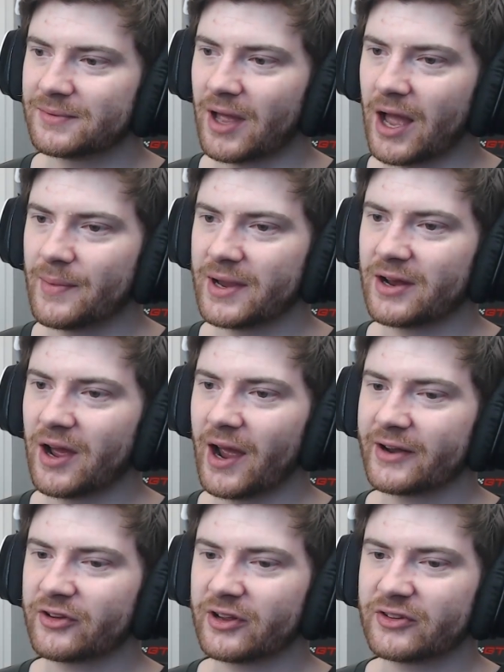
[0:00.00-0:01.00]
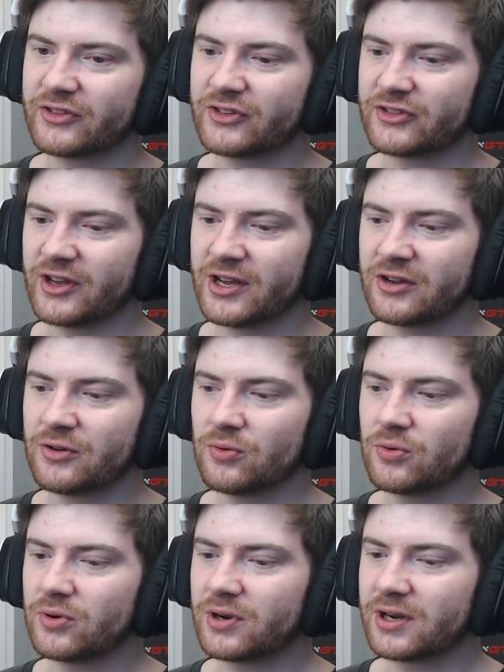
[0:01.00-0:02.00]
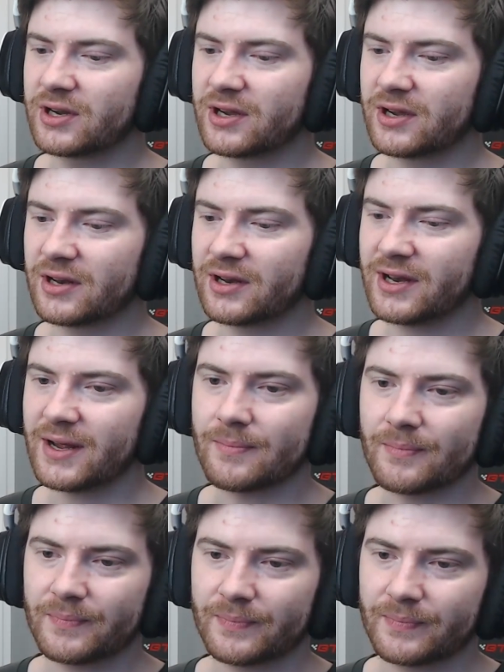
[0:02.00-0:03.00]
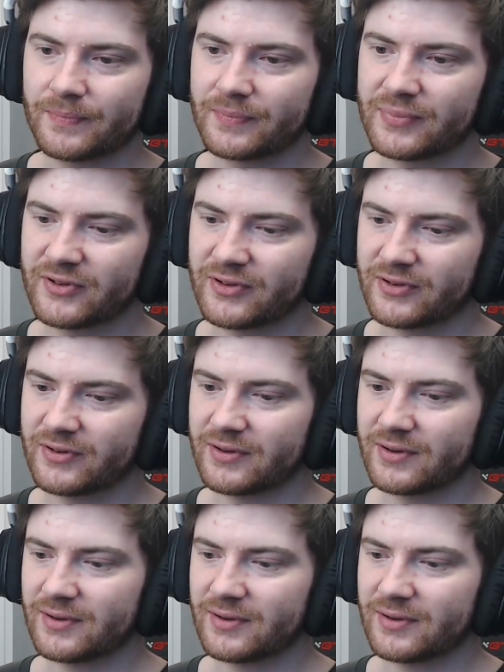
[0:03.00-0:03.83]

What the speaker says: I mean, at a single glimpse...